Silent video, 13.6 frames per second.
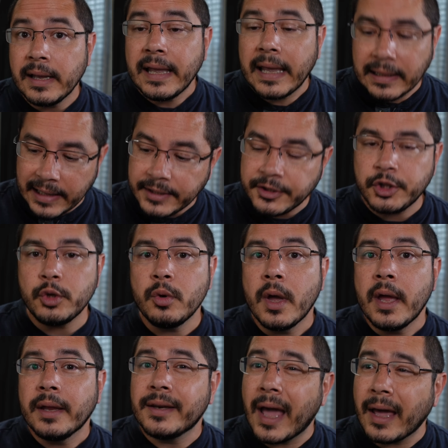It lets you
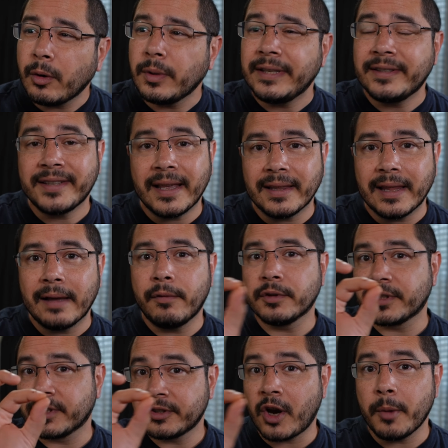not only set levels
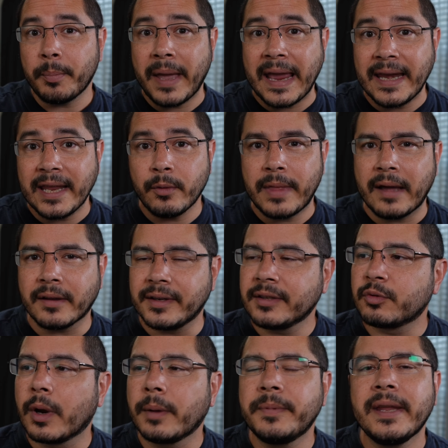and start painting without
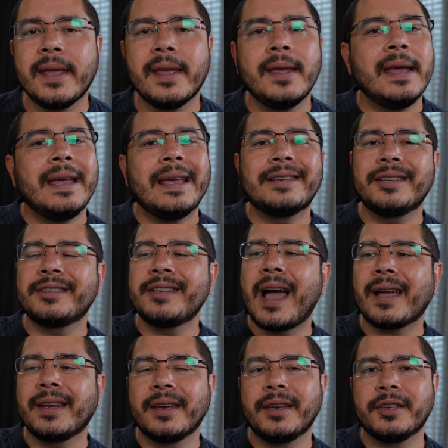disrupting it, it's just not
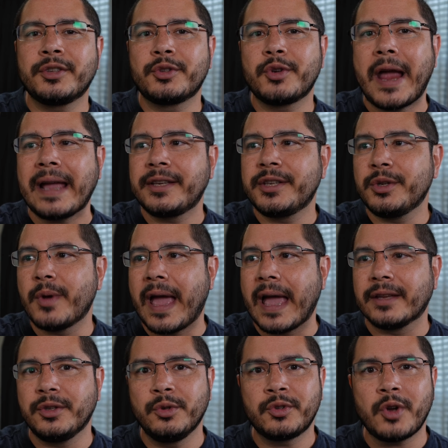going to distract you
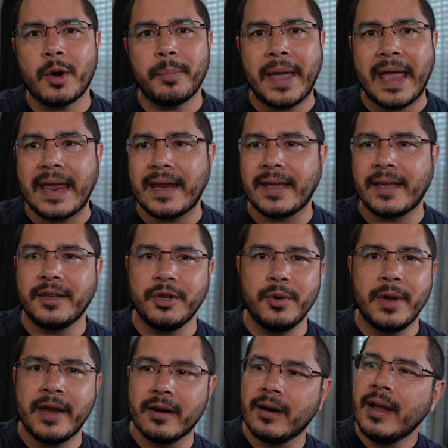as you start painting and you
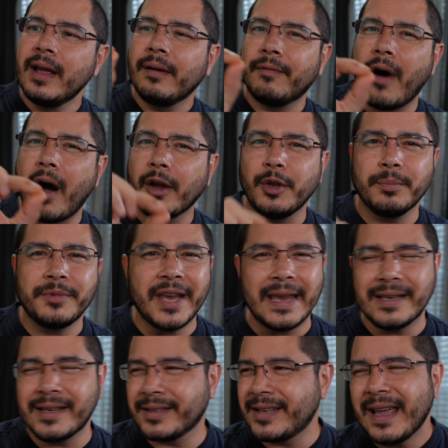hear volume
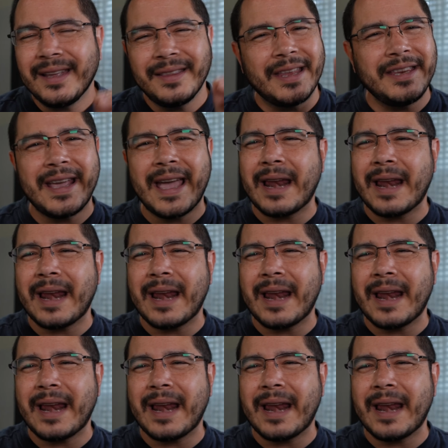changes, then you got